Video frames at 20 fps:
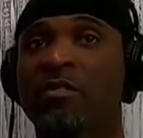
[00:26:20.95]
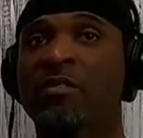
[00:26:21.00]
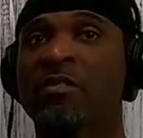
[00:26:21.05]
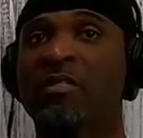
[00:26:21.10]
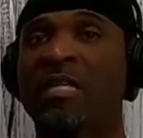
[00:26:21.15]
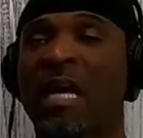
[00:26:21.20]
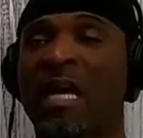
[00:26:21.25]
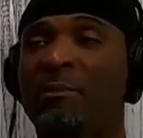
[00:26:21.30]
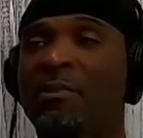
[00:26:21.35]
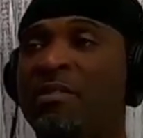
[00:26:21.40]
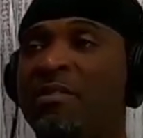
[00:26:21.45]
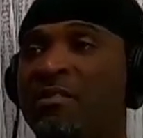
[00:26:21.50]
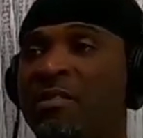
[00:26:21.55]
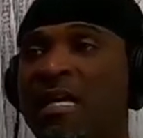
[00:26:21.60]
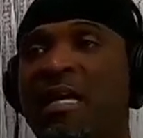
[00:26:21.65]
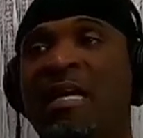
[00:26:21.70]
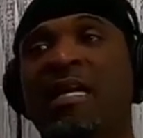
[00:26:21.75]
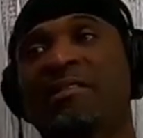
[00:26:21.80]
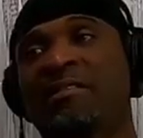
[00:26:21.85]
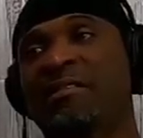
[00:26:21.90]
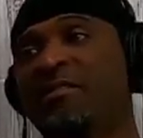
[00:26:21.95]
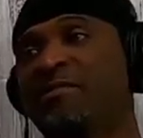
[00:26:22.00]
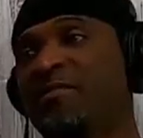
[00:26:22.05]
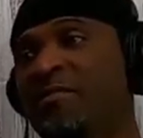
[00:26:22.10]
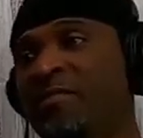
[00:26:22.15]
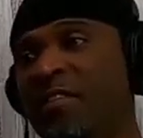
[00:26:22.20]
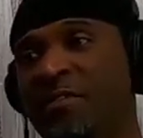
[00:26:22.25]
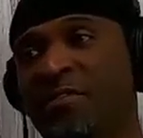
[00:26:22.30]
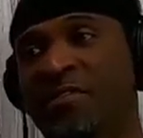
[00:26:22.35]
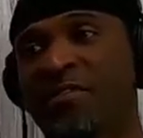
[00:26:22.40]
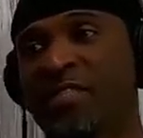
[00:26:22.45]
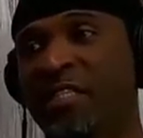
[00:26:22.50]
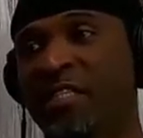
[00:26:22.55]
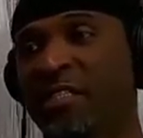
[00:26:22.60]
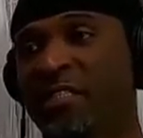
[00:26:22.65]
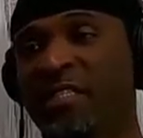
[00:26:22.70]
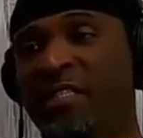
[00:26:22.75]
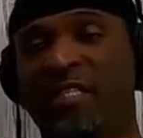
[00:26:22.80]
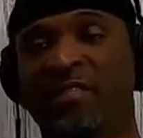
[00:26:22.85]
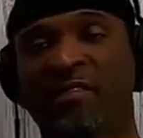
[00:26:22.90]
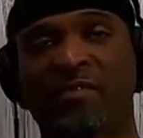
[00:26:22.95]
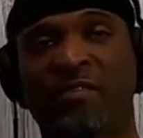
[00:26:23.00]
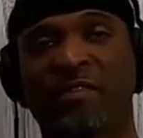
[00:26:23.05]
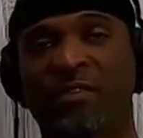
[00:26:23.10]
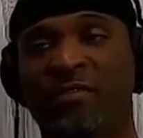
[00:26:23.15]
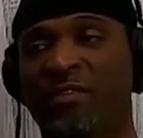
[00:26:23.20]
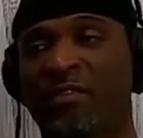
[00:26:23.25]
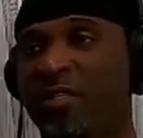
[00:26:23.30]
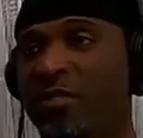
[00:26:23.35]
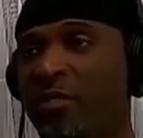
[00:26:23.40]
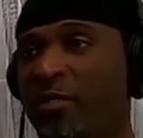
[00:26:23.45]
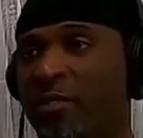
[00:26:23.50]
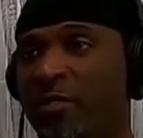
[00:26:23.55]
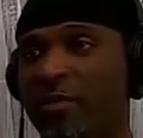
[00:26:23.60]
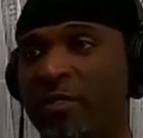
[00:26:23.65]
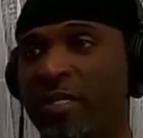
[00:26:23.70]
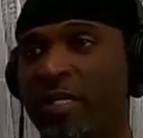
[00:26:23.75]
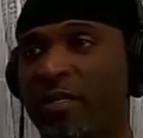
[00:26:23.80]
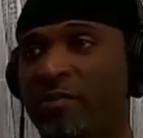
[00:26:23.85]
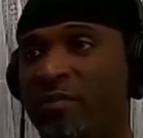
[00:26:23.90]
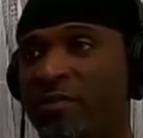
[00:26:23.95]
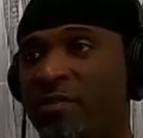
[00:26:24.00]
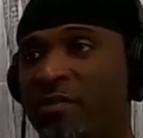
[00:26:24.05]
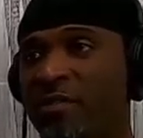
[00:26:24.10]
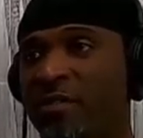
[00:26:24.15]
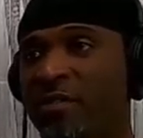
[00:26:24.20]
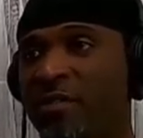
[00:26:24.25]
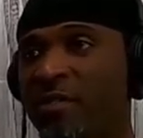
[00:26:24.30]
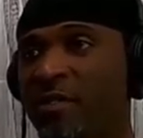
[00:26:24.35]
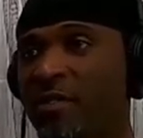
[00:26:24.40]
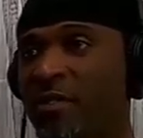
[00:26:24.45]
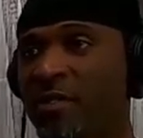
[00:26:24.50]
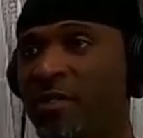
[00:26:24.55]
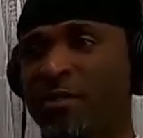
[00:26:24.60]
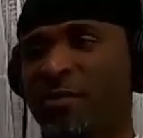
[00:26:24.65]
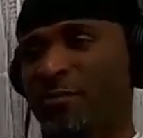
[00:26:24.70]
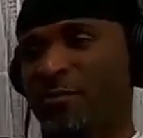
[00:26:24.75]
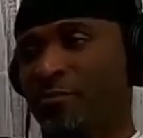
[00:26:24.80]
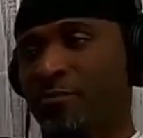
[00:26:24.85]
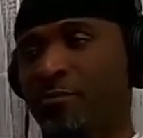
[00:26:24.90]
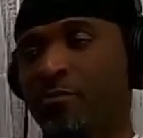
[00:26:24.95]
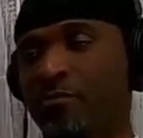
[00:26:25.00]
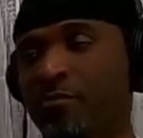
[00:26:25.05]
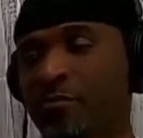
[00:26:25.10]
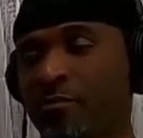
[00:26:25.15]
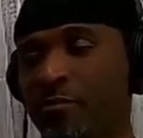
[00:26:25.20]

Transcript: stop and sign yeah. 15, 10, 15 autographs. Um,